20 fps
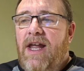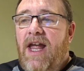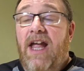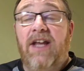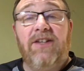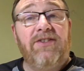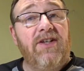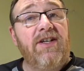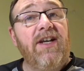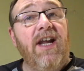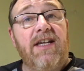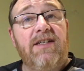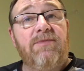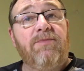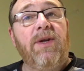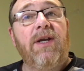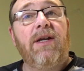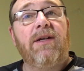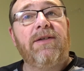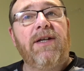It's a nice
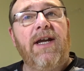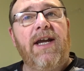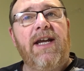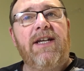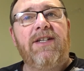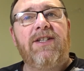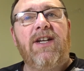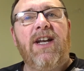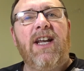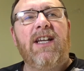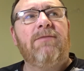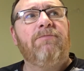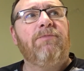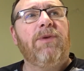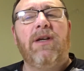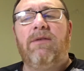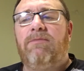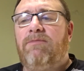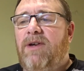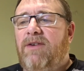beer, it is a nice
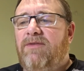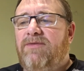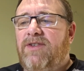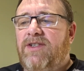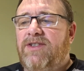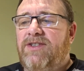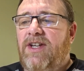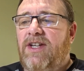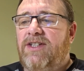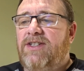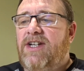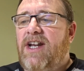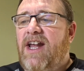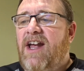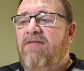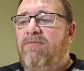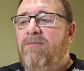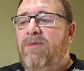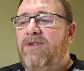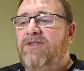beer, but for
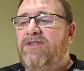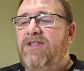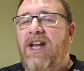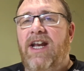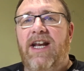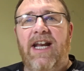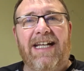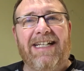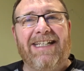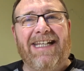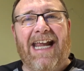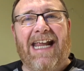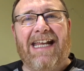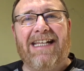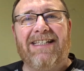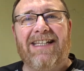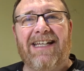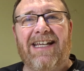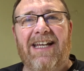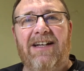6.5% it
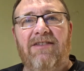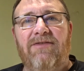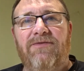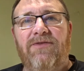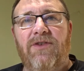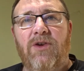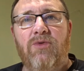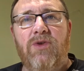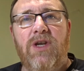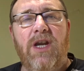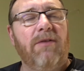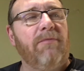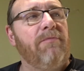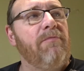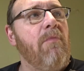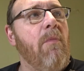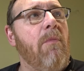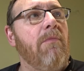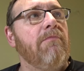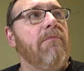tends to kind of fool you.
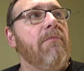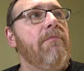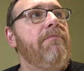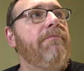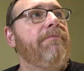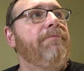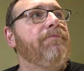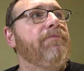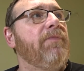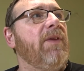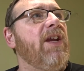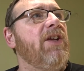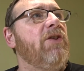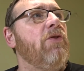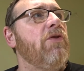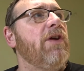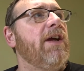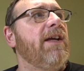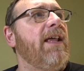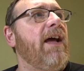You
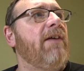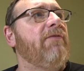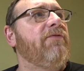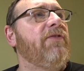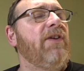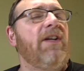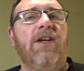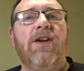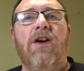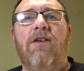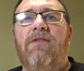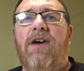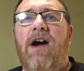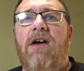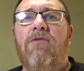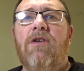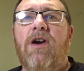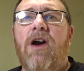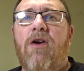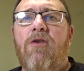don't get that feeling of
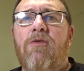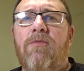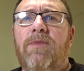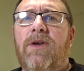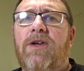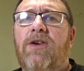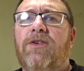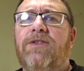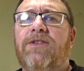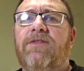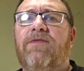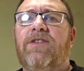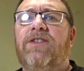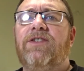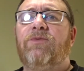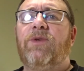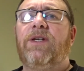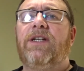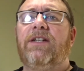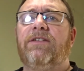alcohol because of the
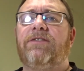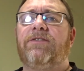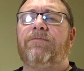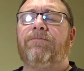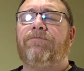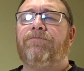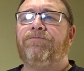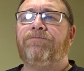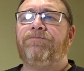sweetness.